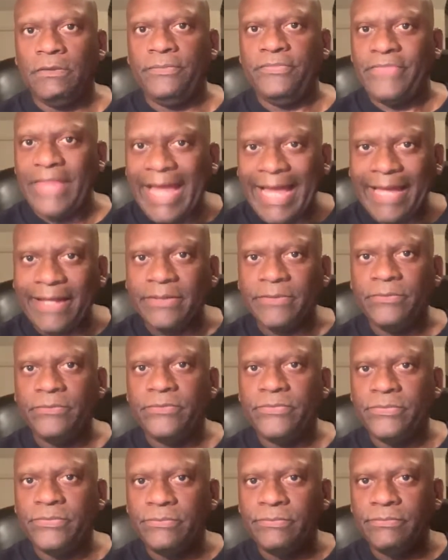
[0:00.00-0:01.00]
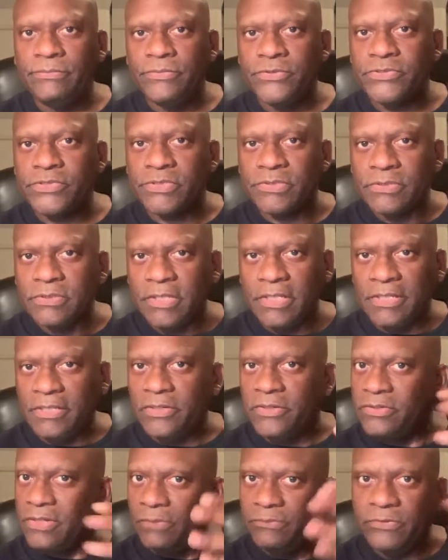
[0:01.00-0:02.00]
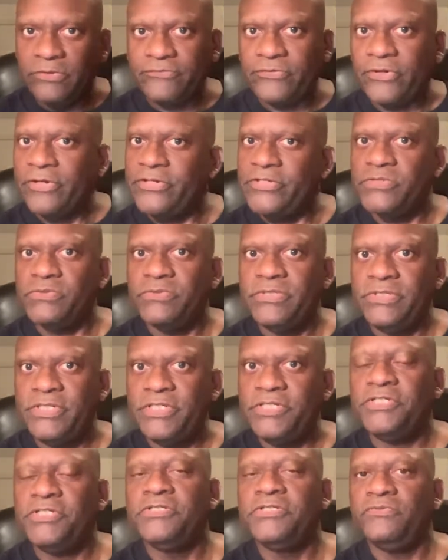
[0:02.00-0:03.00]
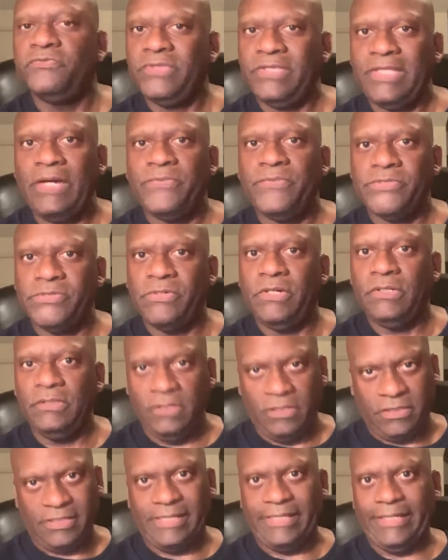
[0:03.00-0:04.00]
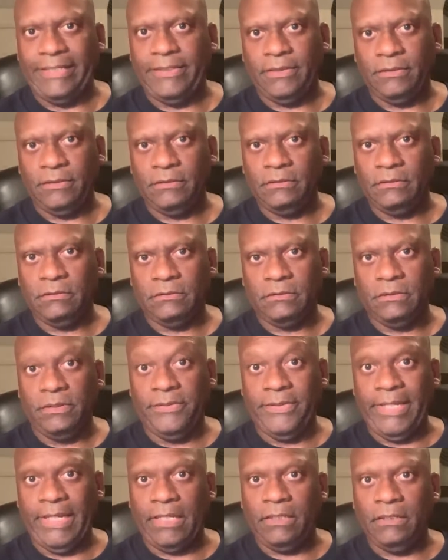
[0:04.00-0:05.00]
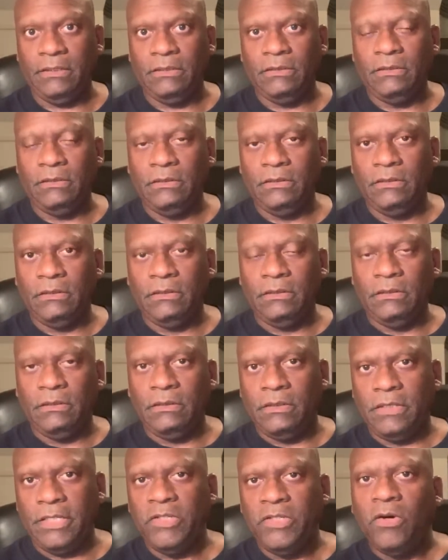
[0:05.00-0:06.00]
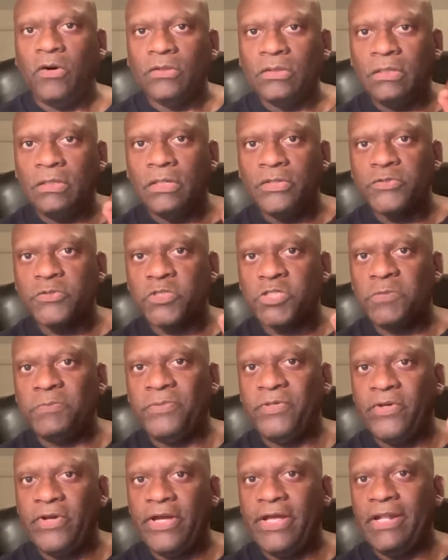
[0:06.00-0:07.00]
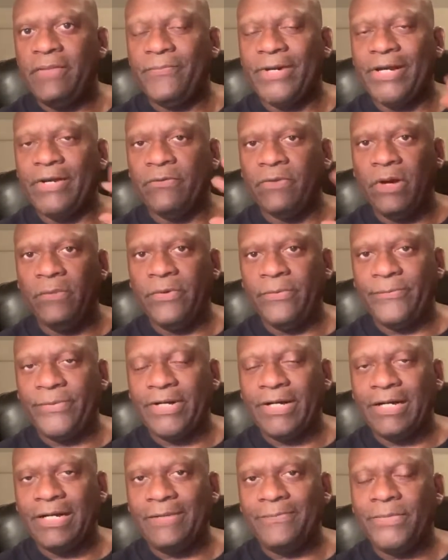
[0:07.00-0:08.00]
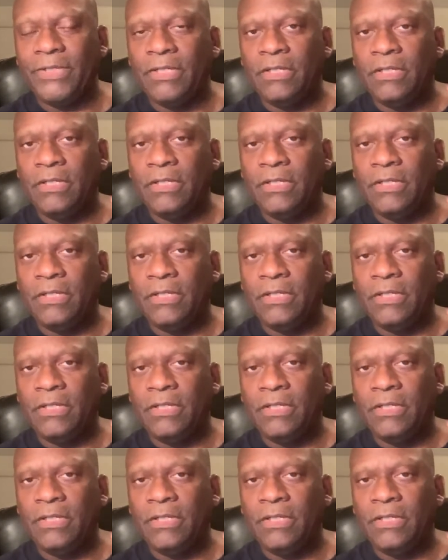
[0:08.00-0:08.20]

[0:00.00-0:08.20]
That was, and there are a number of artist renditions of what that was going to look like, okay? And all of those were spearheaded by Robert Bobb